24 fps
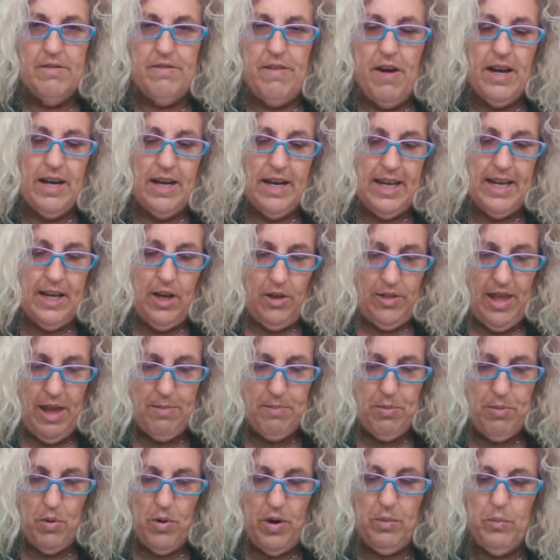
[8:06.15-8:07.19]
Finally, on
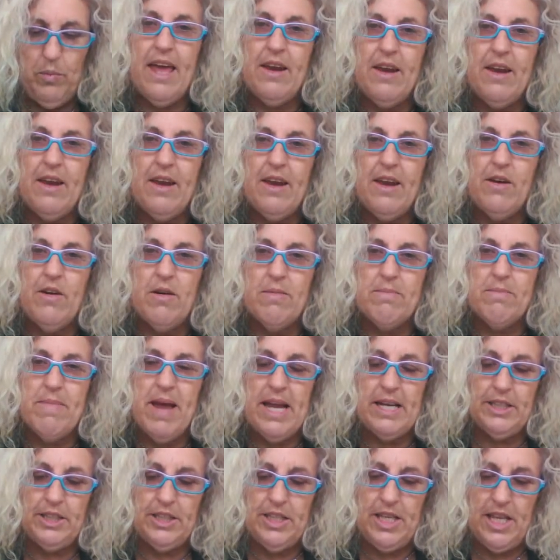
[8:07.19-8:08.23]
that point, we cannot
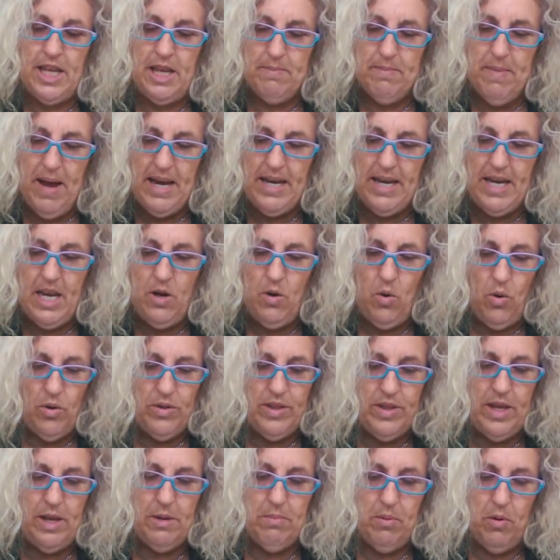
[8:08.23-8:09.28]
match the money
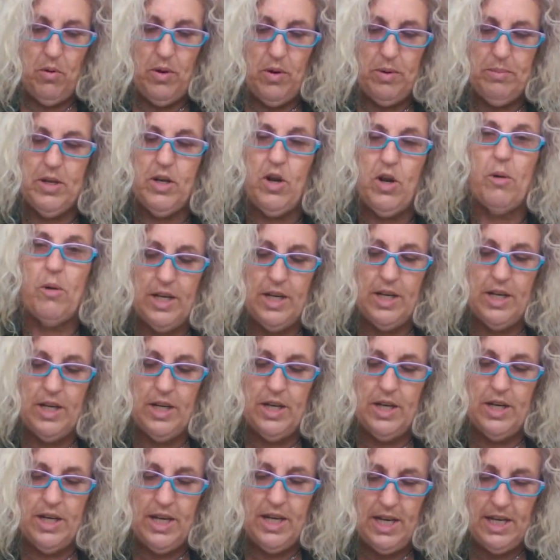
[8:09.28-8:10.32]
or the employment
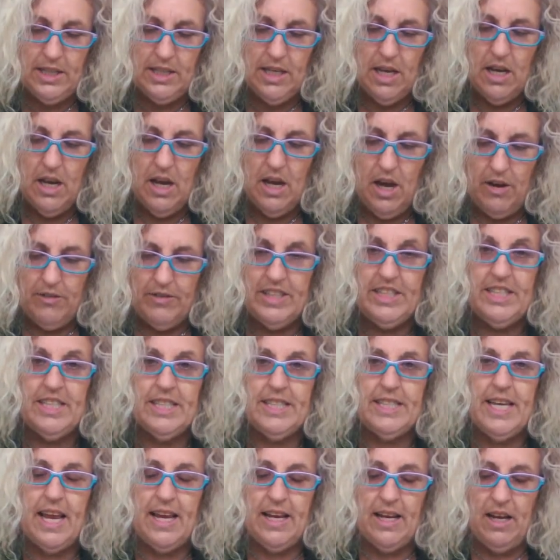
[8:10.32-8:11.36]
opportunities of
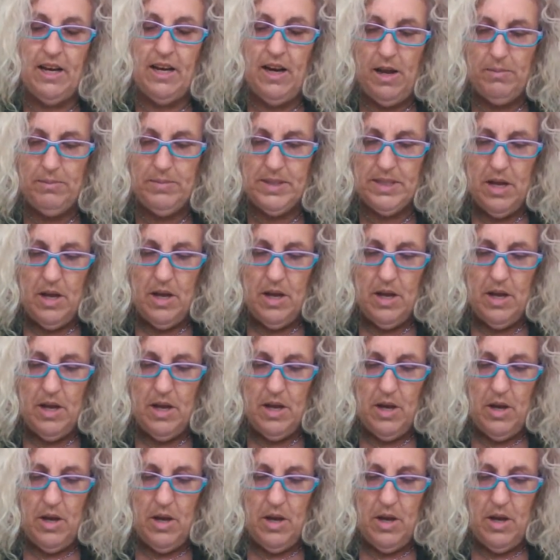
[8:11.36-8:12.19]
interstate clubs.